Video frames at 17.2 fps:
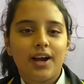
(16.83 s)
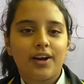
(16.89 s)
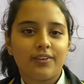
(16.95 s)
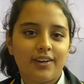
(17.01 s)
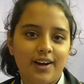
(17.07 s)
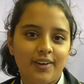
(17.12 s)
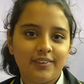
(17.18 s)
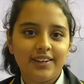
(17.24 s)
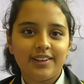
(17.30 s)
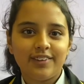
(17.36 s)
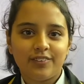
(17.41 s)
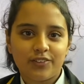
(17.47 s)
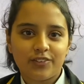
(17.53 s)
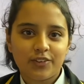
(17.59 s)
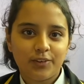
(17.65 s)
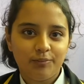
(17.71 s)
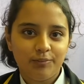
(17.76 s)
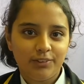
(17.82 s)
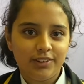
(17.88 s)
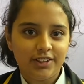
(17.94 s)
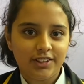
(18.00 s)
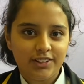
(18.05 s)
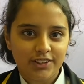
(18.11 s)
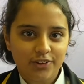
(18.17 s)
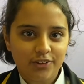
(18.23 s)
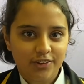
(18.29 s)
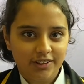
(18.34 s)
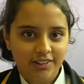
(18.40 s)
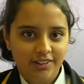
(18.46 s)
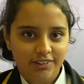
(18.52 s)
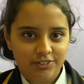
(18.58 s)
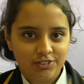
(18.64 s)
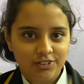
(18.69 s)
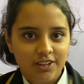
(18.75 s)
Crown Hills Community
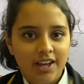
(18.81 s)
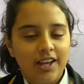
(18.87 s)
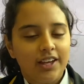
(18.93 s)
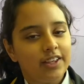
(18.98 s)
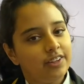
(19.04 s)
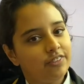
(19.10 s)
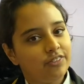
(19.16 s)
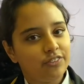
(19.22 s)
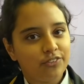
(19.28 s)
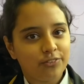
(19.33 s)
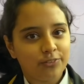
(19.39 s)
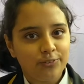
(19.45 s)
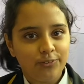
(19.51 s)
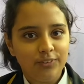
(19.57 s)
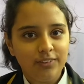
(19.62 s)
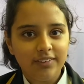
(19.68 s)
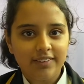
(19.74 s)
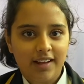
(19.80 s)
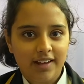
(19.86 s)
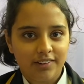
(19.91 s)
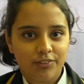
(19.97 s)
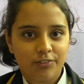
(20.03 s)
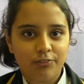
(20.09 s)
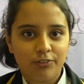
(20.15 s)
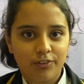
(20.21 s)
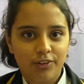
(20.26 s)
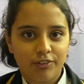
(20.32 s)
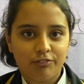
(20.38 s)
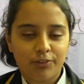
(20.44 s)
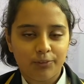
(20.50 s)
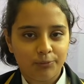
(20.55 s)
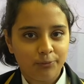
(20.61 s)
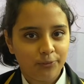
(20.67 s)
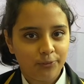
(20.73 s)
College is a school that is full of
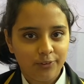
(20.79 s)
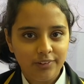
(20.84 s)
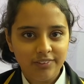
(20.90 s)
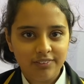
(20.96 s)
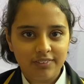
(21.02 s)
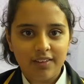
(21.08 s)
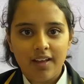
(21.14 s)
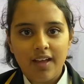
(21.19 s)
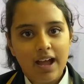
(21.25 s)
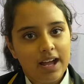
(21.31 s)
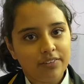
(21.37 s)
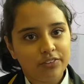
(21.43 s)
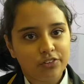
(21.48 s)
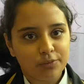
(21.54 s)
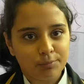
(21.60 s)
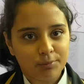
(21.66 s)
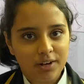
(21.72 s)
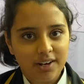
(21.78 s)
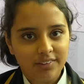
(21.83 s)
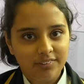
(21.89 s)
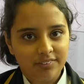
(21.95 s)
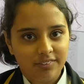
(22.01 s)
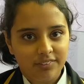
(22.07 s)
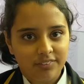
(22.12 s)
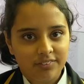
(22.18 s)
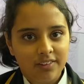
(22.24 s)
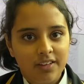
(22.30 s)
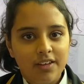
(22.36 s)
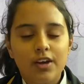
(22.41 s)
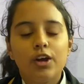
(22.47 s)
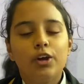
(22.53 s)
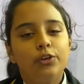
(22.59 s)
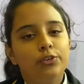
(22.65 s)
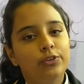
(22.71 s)
awards and surprises.
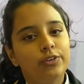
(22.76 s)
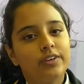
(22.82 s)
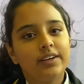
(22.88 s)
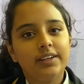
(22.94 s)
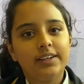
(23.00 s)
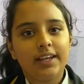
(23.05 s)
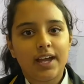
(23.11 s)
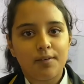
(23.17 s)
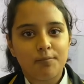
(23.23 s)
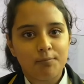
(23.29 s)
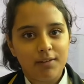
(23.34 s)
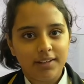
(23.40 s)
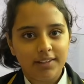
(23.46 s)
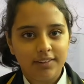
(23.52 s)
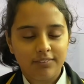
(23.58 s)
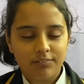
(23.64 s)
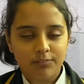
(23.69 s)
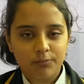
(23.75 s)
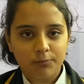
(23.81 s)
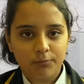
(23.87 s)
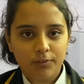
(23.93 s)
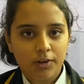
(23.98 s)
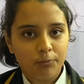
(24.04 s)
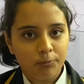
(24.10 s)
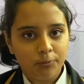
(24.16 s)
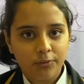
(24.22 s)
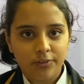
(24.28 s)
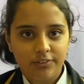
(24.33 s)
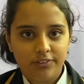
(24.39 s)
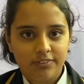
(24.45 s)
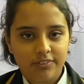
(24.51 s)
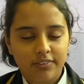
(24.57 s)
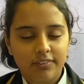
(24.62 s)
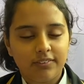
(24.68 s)
You can get many
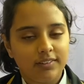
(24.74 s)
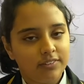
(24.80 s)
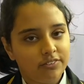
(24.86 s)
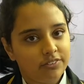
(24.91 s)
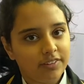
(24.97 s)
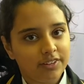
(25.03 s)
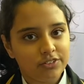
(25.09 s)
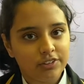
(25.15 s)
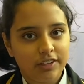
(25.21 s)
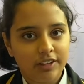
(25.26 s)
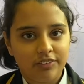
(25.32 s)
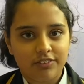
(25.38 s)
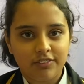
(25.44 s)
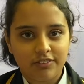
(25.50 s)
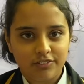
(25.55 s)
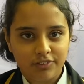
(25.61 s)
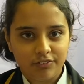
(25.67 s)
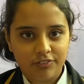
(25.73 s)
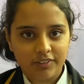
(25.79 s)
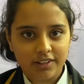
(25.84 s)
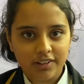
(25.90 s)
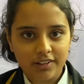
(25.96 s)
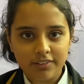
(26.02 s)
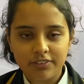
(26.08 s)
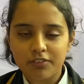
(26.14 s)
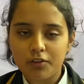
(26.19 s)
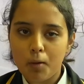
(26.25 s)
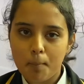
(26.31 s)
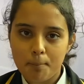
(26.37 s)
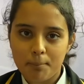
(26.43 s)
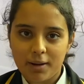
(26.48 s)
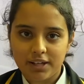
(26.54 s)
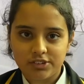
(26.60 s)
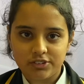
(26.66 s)
awards, such as certificates,
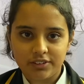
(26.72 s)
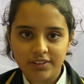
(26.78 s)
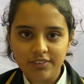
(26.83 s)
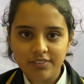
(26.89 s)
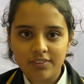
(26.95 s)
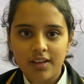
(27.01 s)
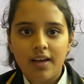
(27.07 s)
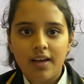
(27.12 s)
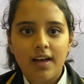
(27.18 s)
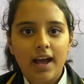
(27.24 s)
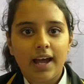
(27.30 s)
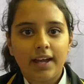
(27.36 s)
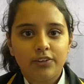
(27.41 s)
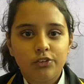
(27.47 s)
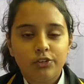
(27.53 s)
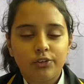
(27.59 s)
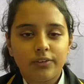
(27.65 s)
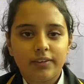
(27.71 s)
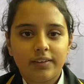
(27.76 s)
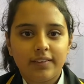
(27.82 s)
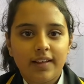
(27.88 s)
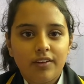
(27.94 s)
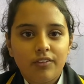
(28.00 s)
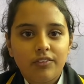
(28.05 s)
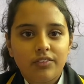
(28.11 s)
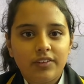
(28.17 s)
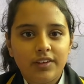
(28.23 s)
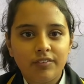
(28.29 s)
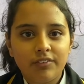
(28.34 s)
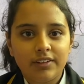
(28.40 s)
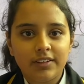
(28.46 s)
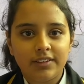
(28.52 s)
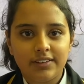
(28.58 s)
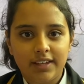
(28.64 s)
badges, and there is
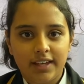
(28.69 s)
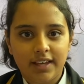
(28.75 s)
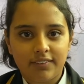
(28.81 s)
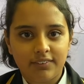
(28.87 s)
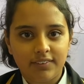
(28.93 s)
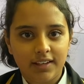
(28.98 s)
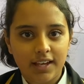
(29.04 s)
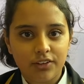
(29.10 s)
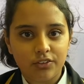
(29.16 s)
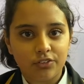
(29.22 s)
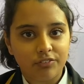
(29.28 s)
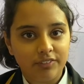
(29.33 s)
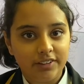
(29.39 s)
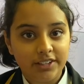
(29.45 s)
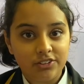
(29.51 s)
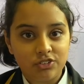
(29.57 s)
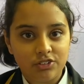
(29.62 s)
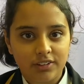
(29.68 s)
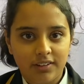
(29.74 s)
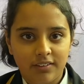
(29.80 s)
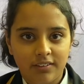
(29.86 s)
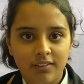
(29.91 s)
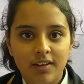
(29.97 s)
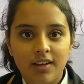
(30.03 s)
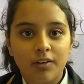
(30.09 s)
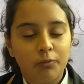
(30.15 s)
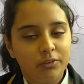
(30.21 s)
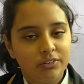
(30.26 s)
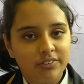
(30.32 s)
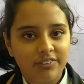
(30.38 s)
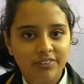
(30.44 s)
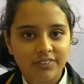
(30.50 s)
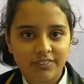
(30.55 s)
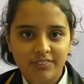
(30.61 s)
even a day at the end of each year, which
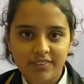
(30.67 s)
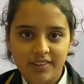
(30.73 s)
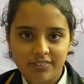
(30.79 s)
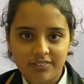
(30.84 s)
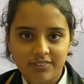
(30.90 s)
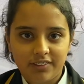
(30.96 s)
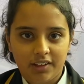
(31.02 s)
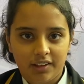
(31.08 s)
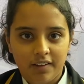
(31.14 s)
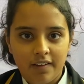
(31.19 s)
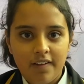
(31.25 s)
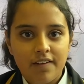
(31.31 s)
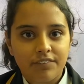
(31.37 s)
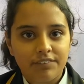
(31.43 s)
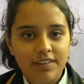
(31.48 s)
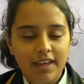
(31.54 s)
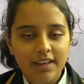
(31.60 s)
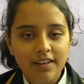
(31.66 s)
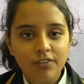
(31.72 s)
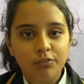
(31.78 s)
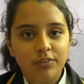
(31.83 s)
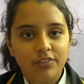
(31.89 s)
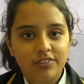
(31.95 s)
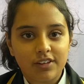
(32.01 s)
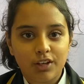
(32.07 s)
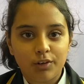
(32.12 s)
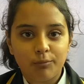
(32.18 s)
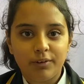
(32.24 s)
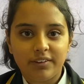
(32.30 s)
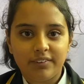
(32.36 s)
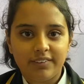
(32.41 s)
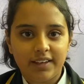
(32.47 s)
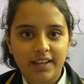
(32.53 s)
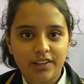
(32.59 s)
is Success Day. There, we
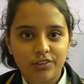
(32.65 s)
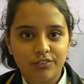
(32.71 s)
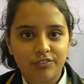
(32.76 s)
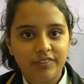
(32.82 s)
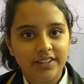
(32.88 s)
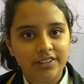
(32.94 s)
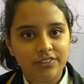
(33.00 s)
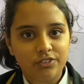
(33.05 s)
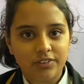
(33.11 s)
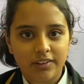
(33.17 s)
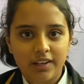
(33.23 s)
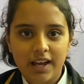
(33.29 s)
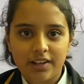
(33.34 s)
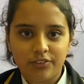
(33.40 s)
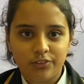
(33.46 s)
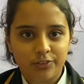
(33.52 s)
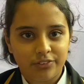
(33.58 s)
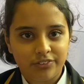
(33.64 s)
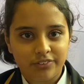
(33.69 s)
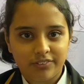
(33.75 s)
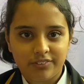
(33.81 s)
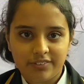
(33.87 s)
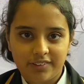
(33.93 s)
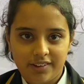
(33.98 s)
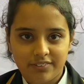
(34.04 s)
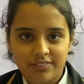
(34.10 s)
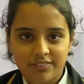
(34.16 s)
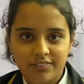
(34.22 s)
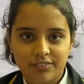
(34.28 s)
celebrate the end of each year and your success.